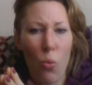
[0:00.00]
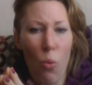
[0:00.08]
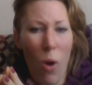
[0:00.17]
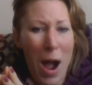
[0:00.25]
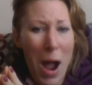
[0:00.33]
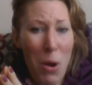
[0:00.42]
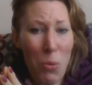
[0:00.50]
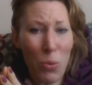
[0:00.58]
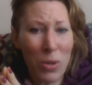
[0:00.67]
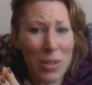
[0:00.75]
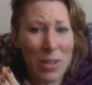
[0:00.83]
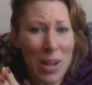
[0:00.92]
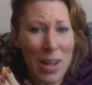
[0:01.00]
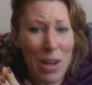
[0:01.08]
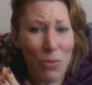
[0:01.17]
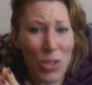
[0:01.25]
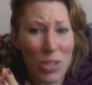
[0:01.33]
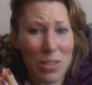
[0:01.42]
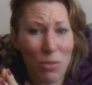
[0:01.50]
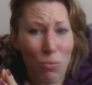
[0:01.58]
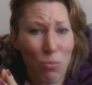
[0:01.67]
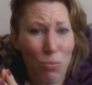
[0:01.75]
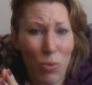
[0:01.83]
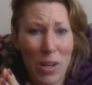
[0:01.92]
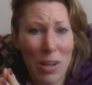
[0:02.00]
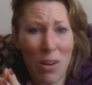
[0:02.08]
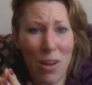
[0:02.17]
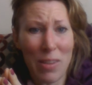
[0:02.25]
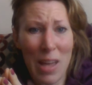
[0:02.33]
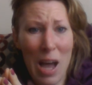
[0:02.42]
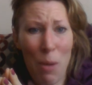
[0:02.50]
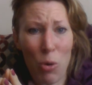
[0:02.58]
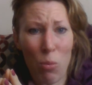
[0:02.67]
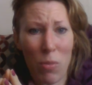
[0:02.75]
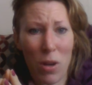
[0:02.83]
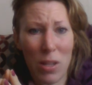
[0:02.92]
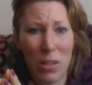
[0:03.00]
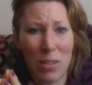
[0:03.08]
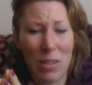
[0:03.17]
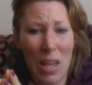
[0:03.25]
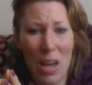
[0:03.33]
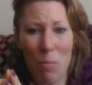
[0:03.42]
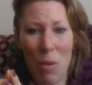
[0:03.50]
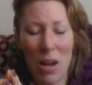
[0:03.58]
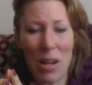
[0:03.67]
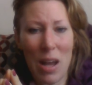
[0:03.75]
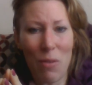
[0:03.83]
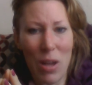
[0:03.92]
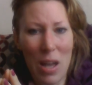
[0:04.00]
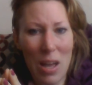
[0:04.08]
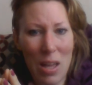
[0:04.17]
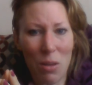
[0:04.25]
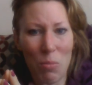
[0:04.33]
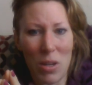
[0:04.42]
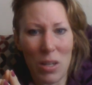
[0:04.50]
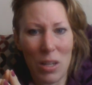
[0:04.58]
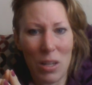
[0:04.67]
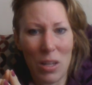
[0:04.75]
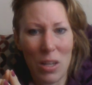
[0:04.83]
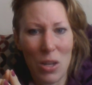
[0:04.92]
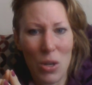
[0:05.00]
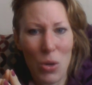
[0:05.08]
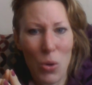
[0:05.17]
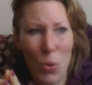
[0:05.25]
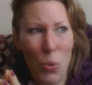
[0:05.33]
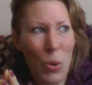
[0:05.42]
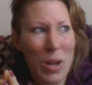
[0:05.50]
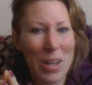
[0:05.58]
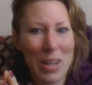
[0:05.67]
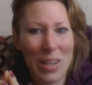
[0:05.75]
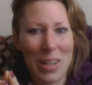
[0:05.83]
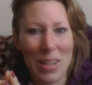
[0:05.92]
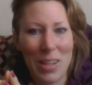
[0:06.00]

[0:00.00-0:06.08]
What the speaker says: why wouldn't I have just written on that per month? Damn, I'd have hella money. What?